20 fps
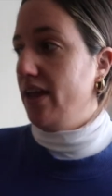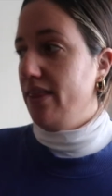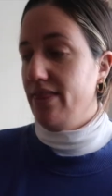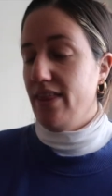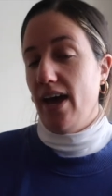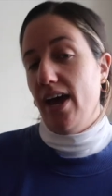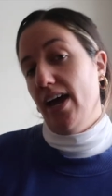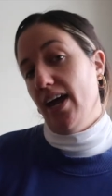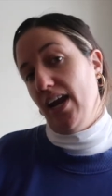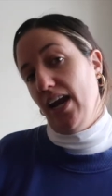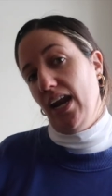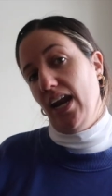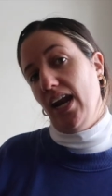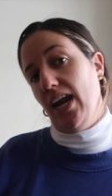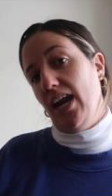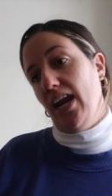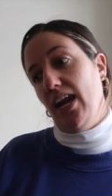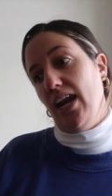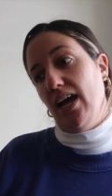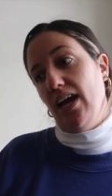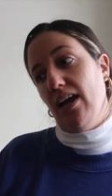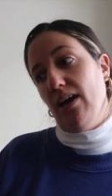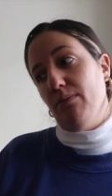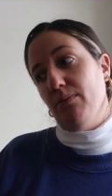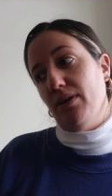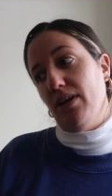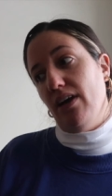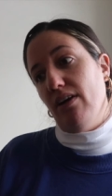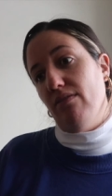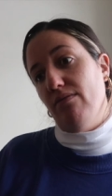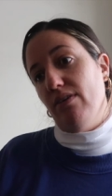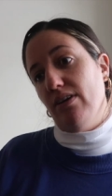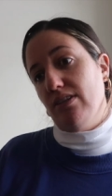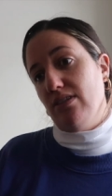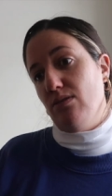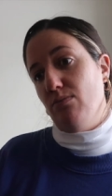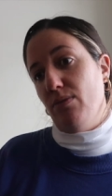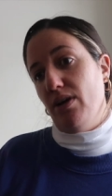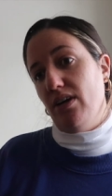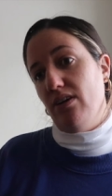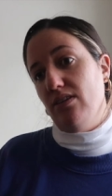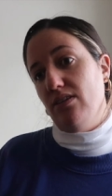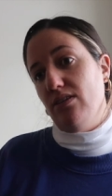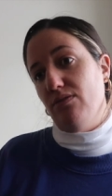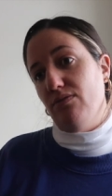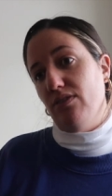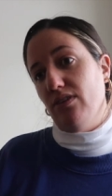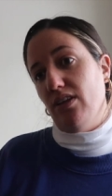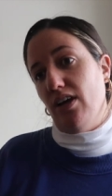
and then I'm gonna have nuts and berries for